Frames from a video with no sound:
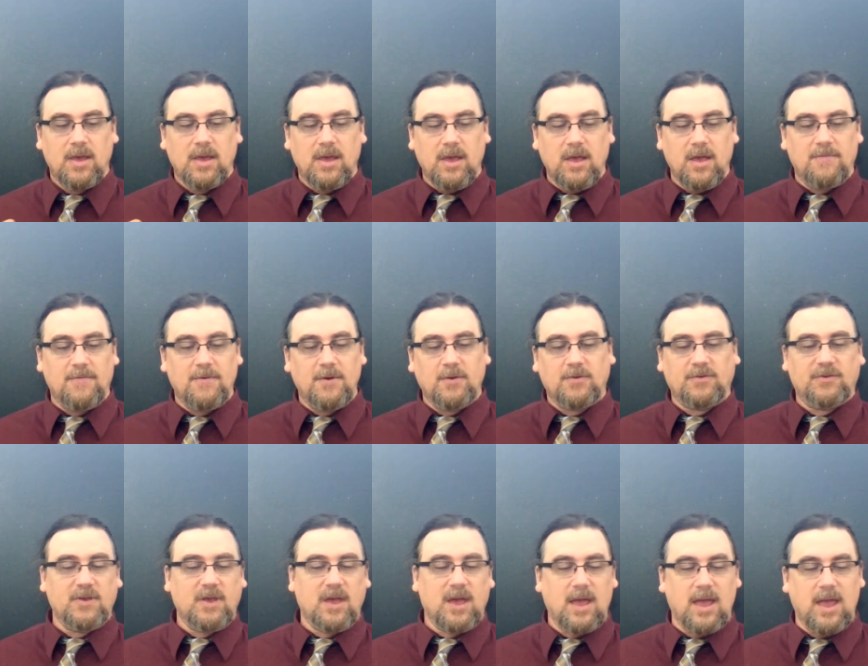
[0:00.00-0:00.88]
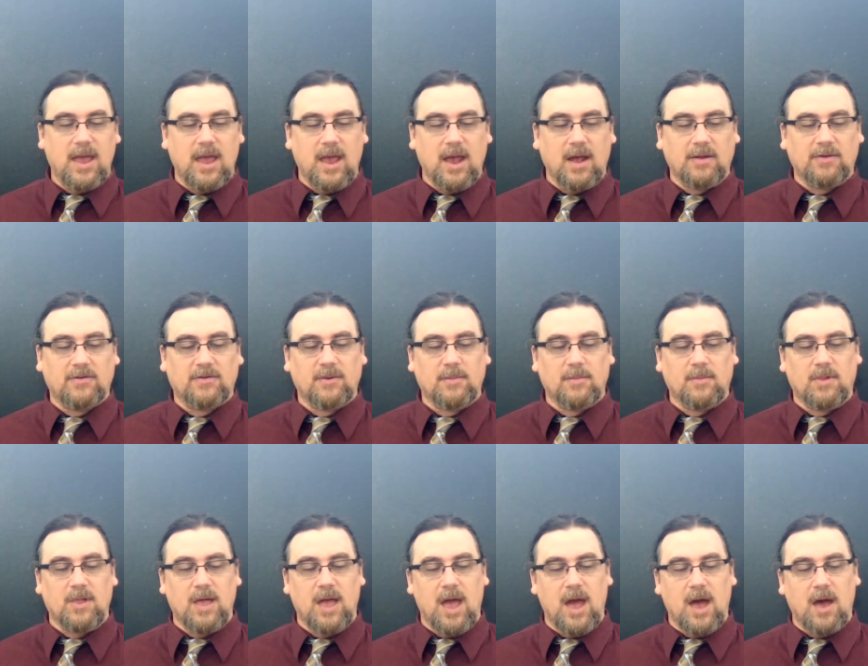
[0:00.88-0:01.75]
If you see a
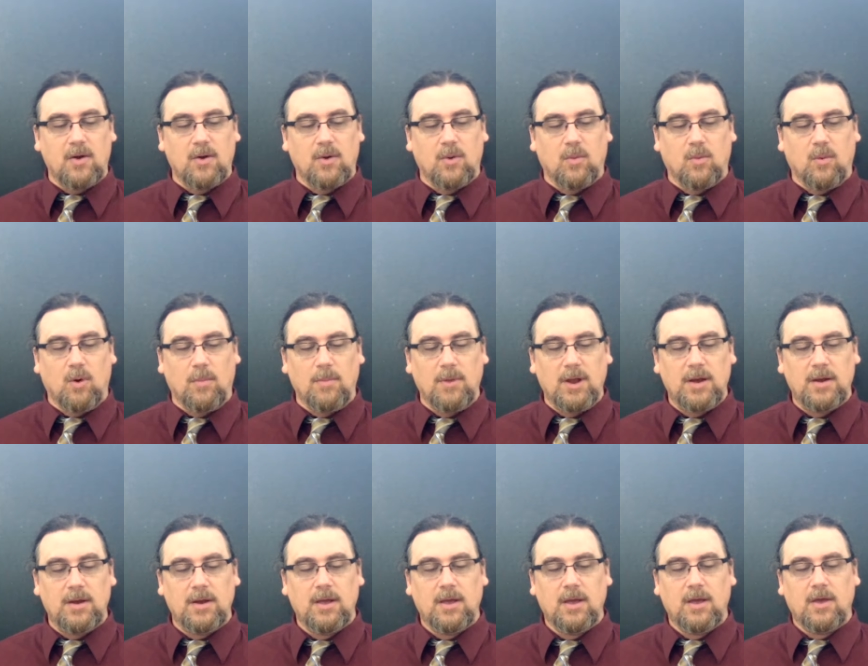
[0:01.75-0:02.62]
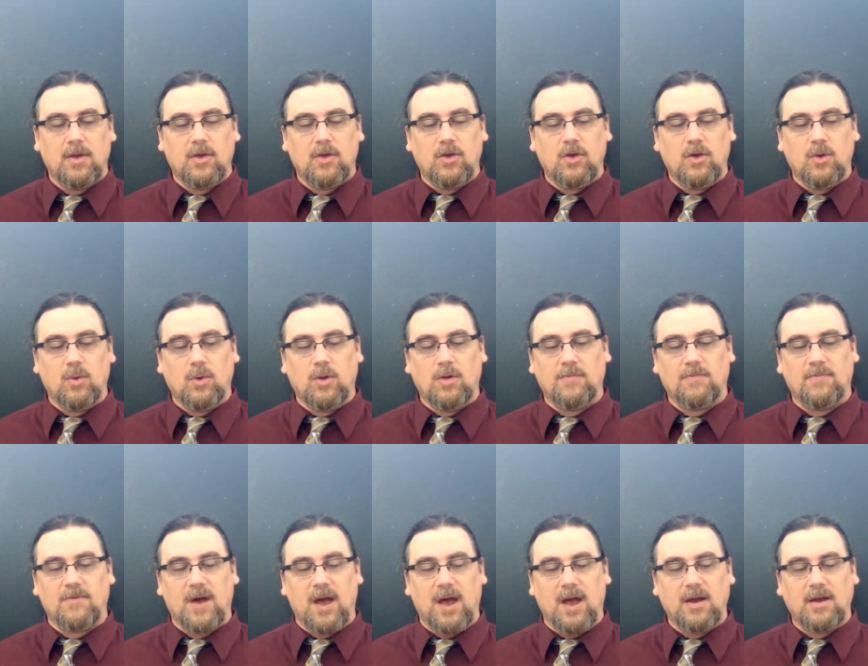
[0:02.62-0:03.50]
handsome lad or woman, you will
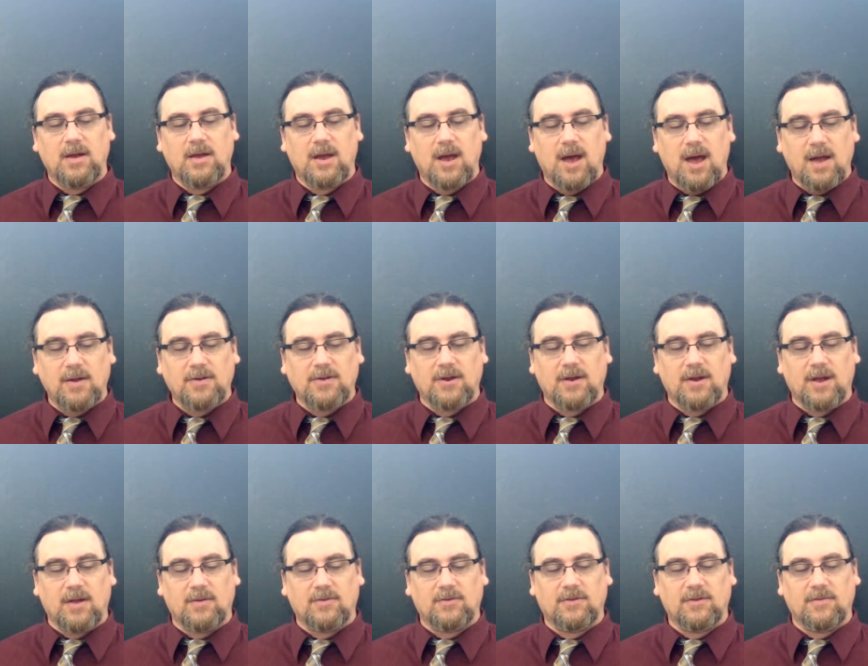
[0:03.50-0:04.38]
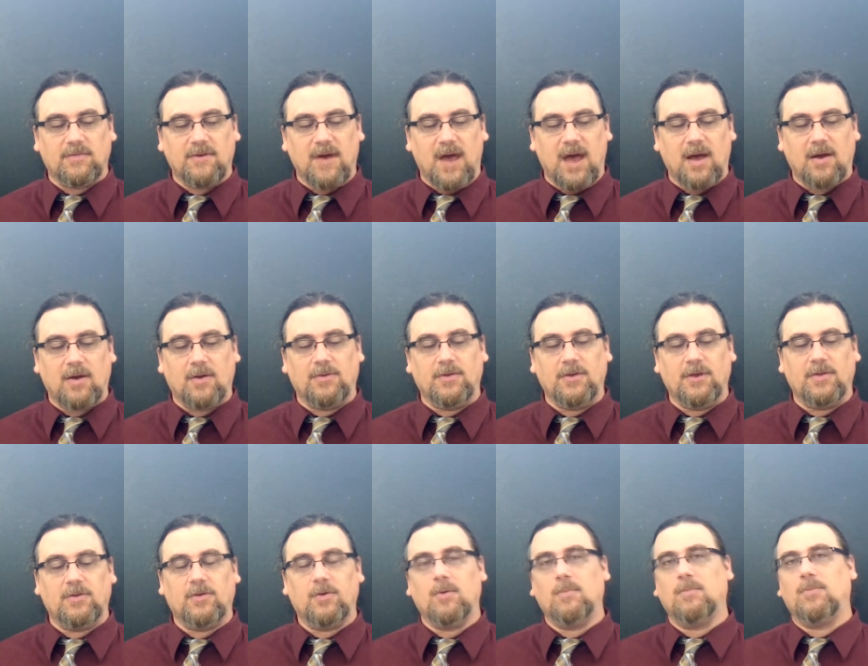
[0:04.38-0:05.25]
find continence, the
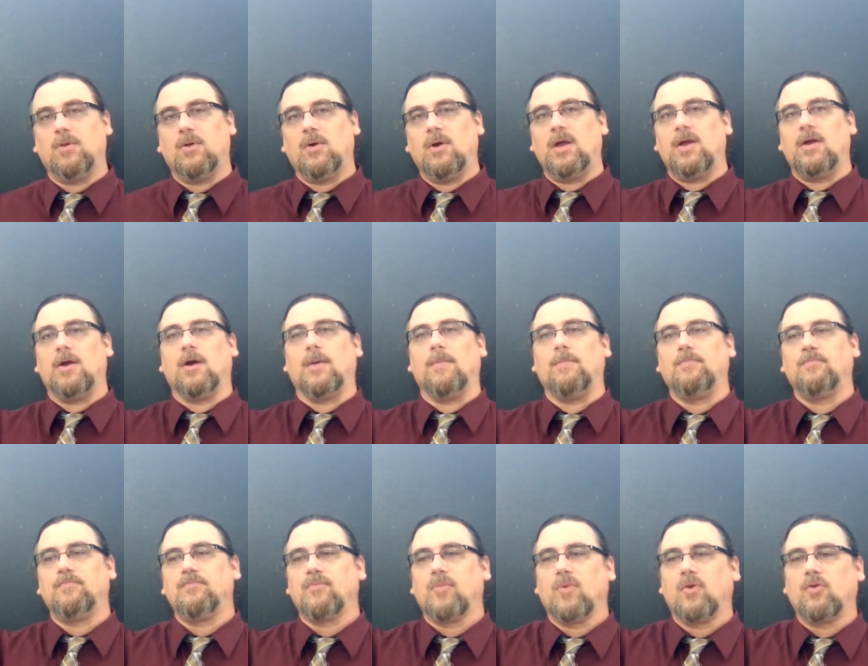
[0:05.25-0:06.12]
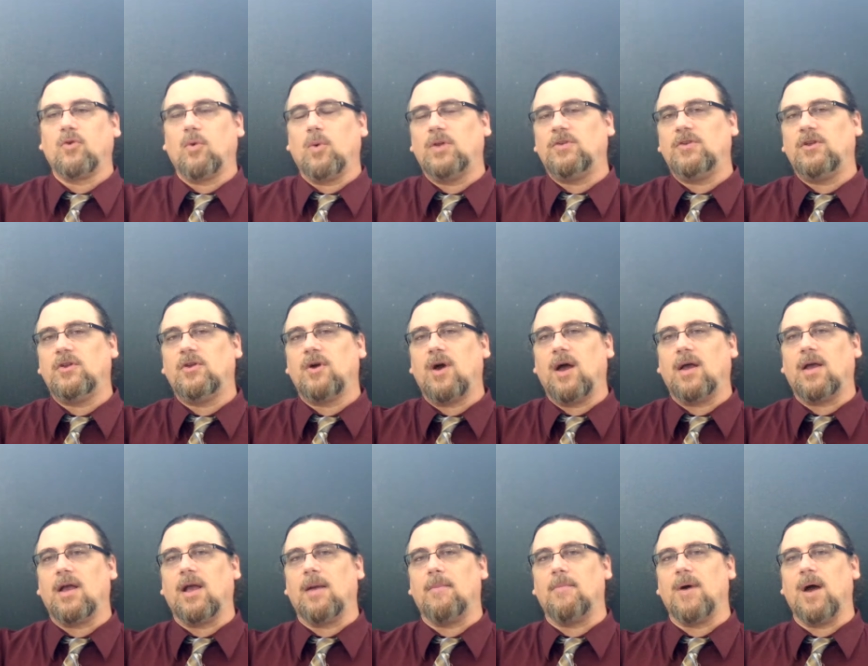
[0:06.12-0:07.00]
faculty to employ here. So what's he
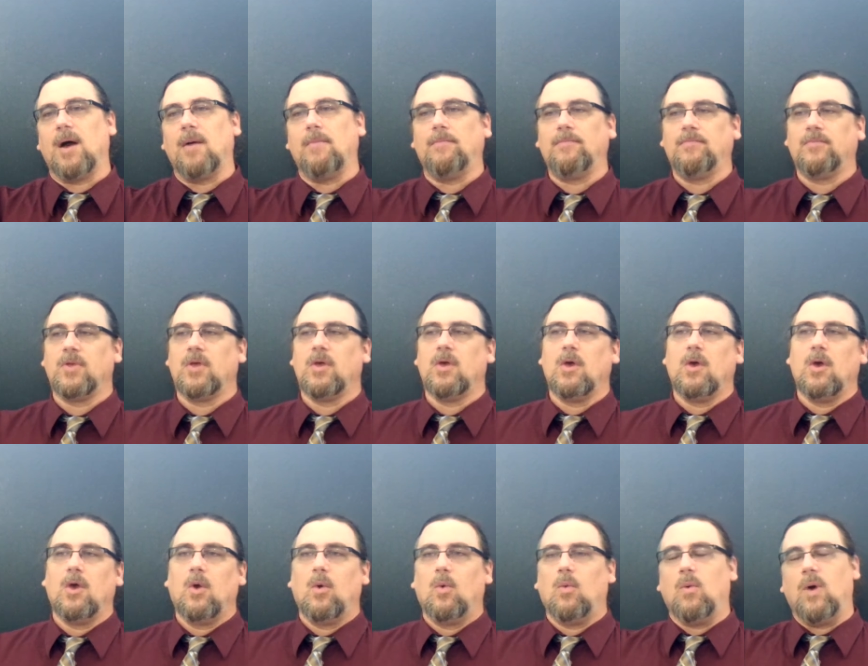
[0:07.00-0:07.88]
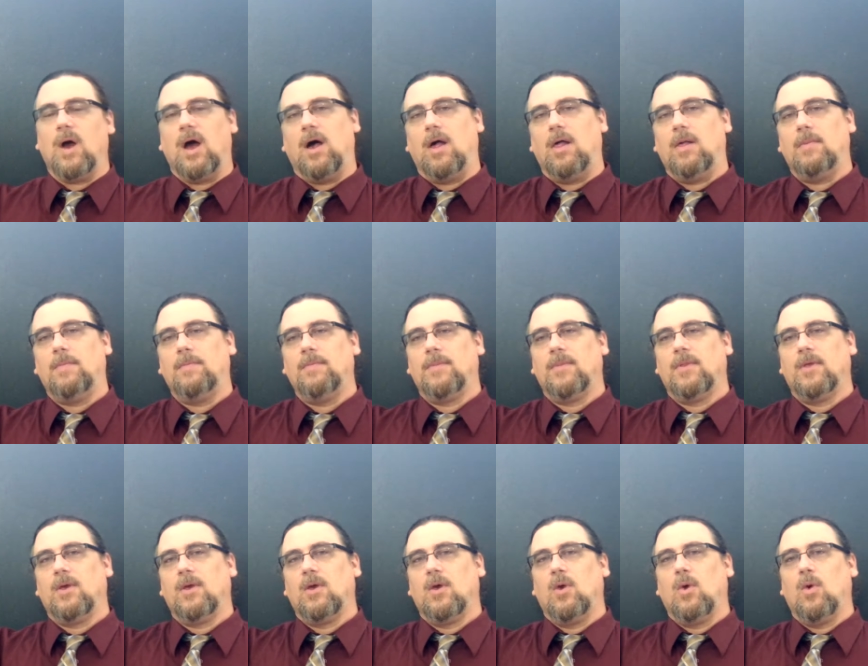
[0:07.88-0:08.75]
talking about? Well,
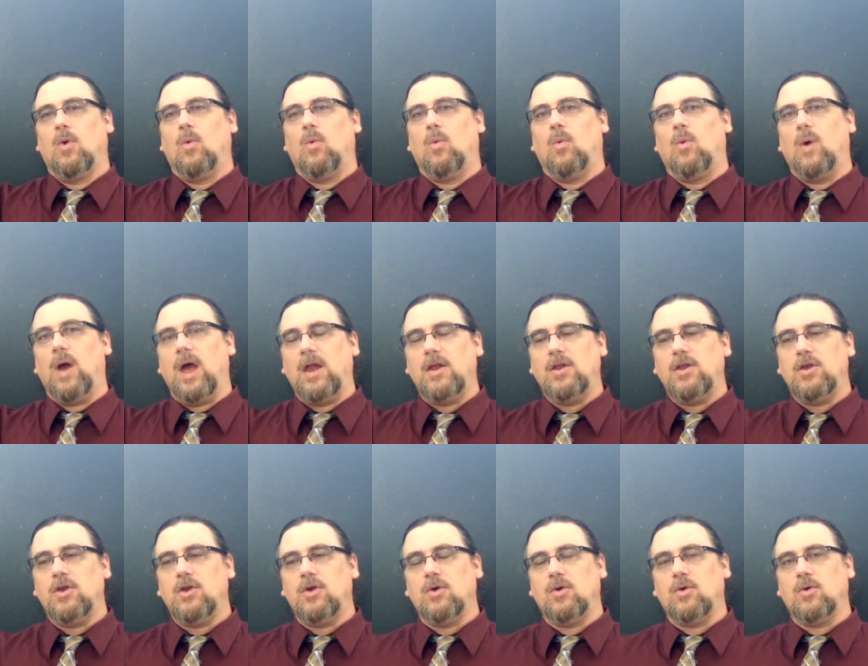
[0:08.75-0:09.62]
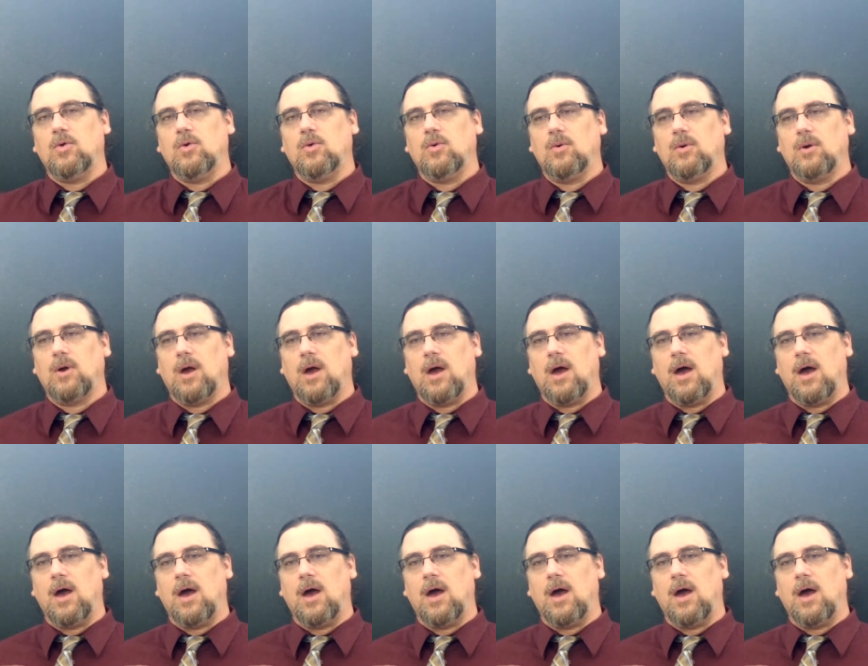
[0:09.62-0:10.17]
when you